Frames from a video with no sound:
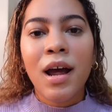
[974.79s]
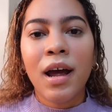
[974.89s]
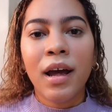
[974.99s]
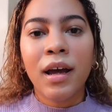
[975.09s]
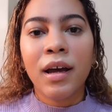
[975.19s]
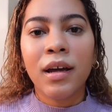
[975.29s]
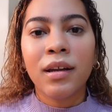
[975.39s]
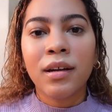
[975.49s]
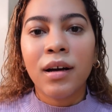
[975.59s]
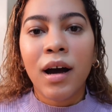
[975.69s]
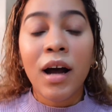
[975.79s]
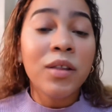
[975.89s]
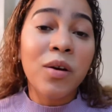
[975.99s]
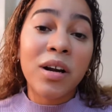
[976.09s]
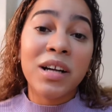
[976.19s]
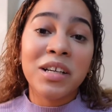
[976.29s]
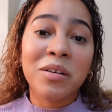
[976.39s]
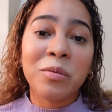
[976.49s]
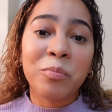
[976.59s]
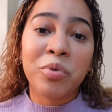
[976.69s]
And I thought I did
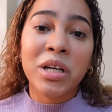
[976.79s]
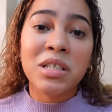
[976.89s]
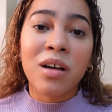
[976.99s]
a pretty